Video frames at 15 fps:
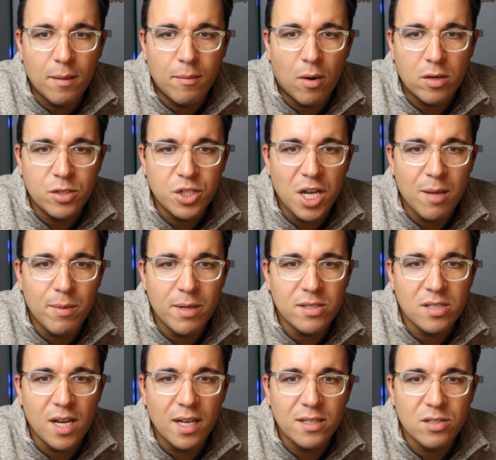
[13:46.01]
Martin Chambi is
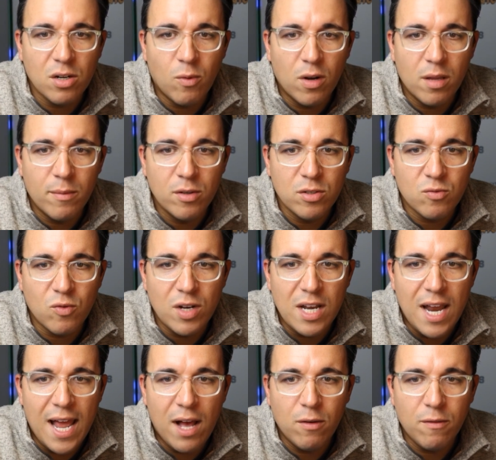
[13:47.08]
considered one of the most
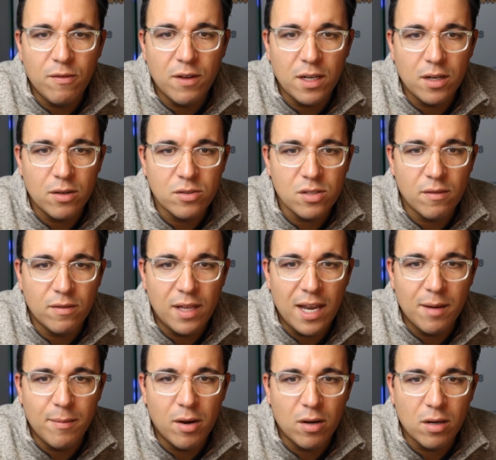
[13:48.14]
renowned figures of Latin
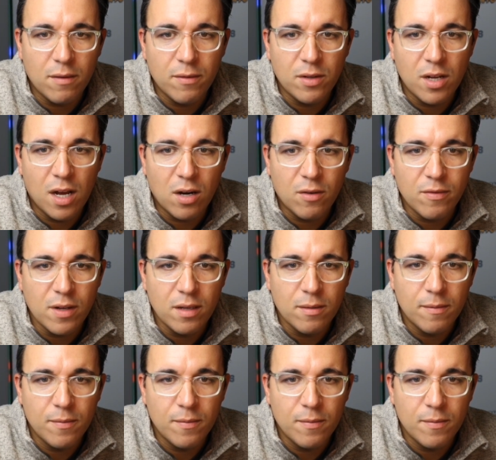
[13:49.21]
American photography.